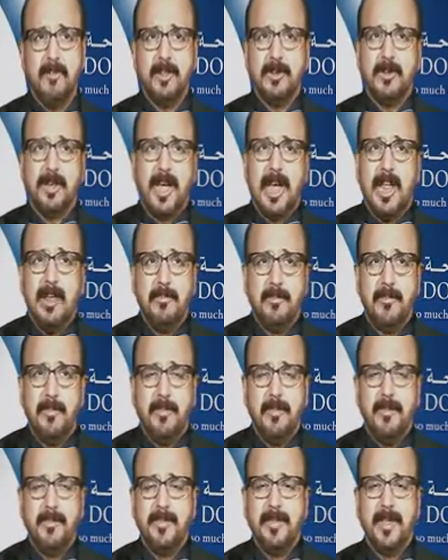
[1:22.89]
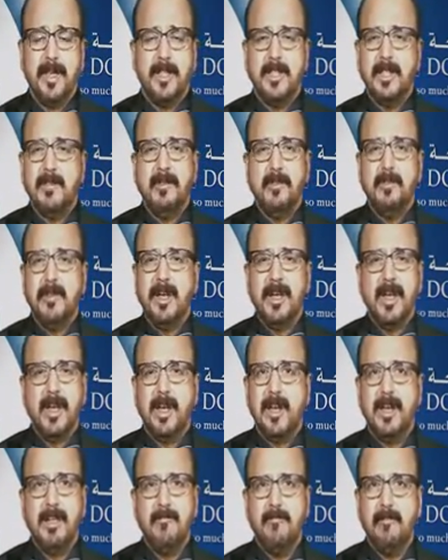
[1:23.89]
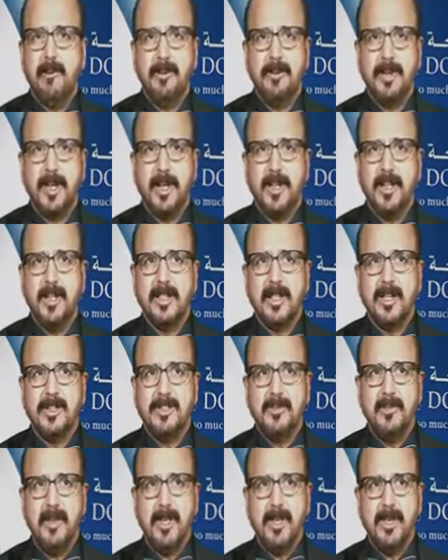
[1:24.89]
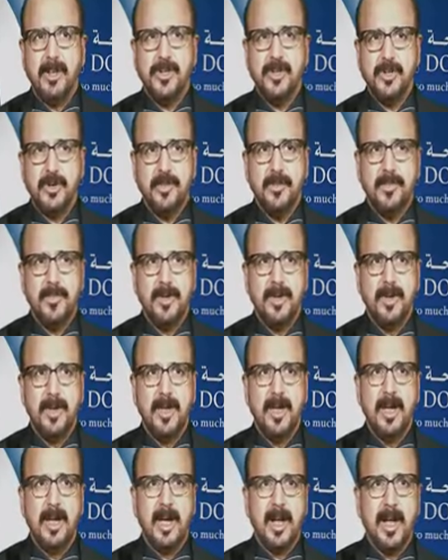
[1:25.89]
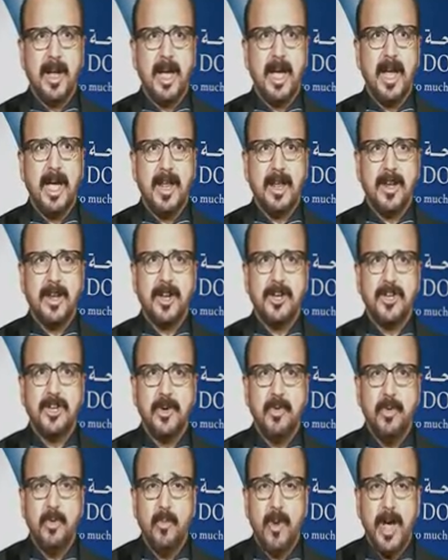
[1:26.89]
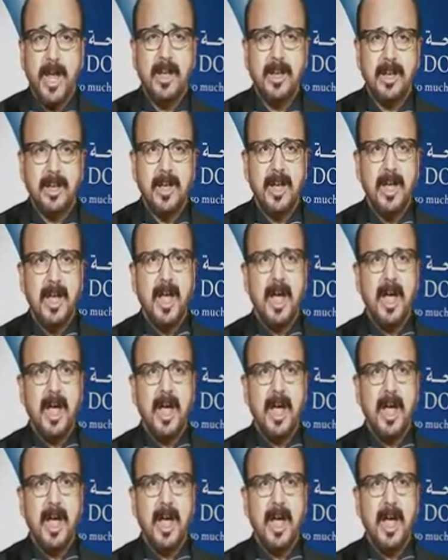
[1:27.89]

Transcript: Without the help, they will be defaulting. That's a major issue. And again, Russia would wait